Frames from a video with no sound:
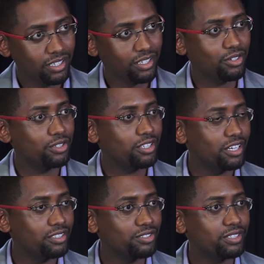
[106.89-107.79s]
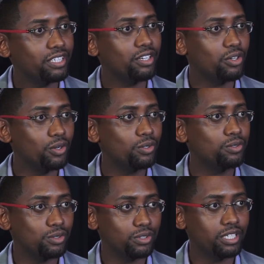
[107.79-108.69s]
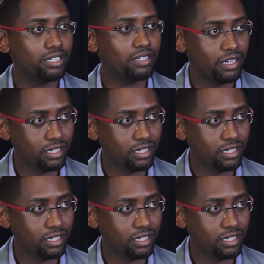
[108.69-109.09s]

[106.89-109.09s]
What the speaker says: your country and go to get